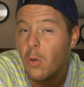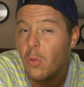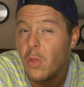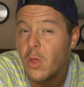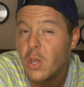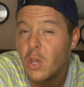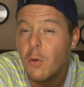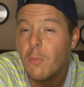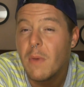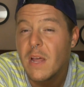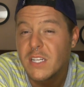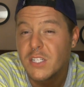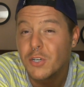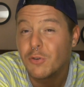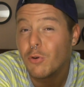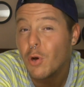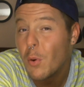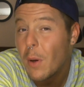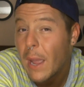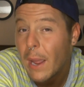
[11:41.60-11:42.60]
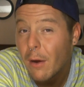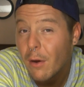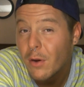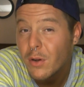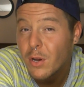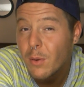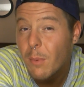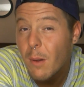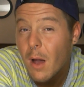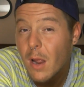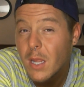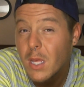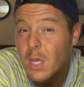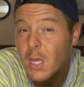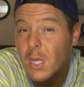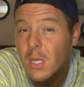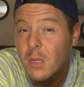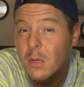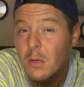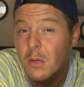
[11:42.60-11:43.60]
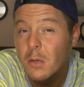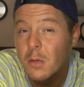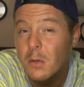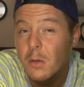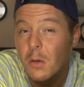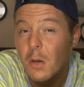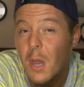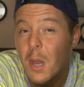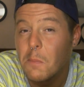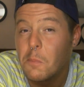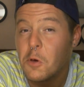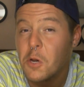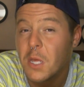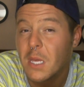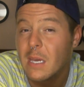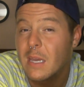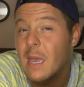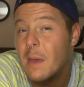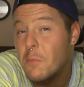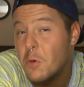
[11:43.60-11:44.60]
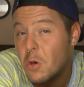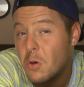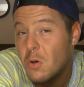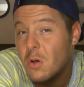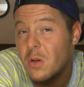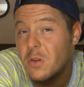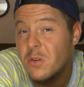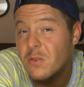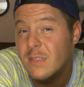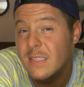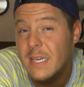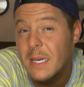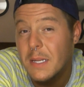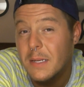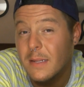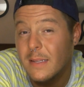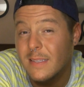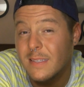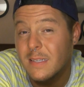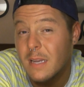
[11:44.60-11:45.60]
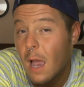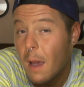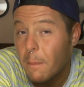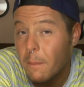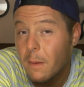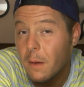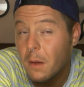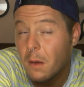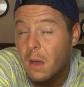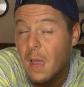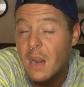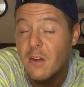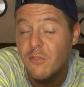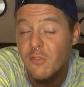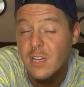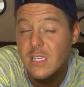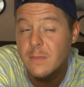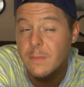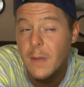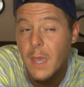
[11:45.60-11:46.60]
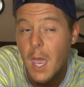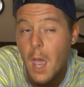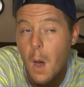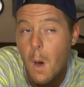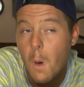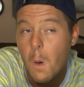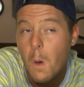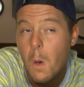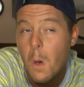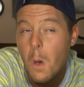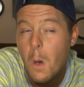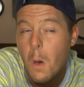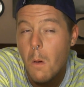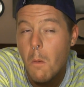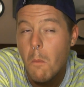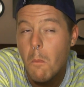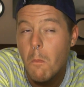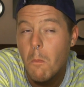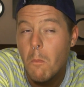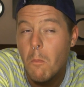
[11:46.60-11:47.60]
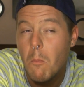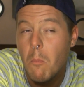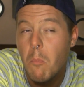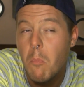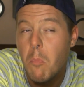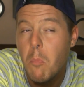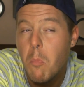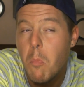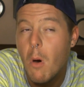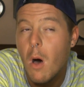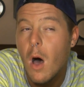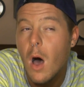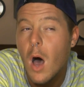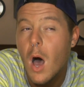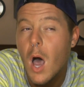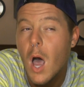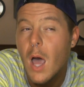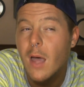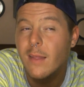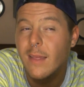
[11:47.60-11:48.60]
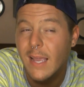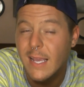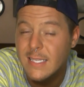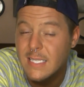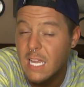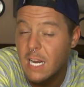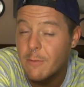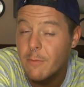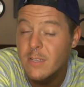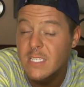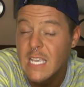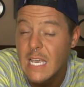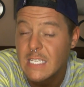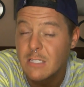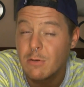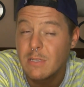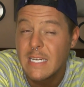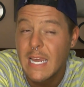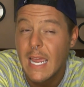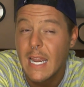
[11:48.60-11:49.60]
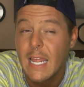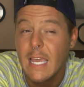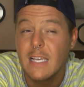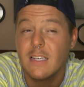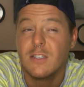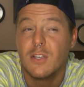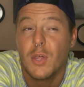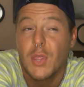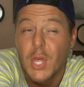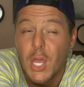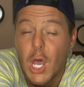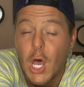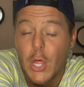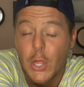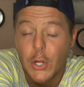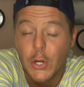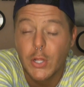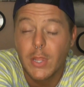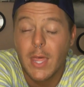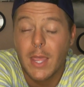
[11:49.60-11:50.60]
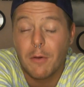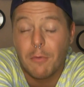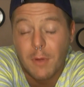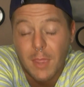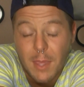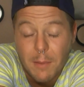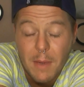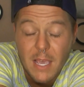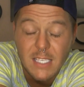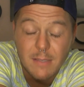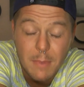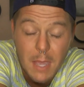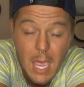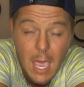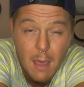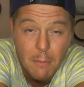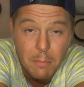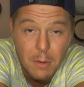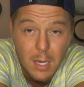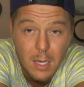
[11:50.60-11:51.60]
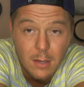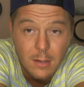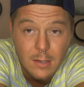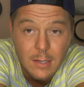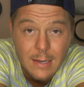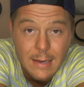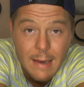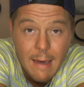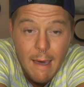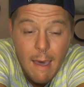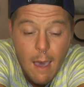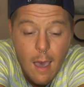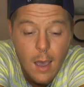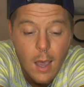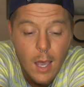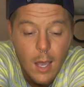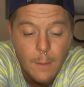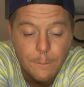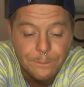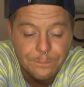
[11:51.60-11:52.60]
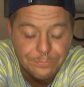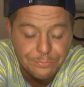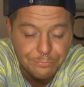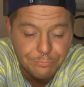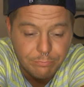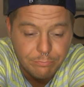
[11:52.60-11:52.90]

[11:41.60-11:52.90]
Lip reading: Like, you're meant to grow hair on your body, and putting a chemical on your skin to stop it kind of freaks me out. But, like I said, I'm obsessed with tanning, so the color, like, really makes me happy. And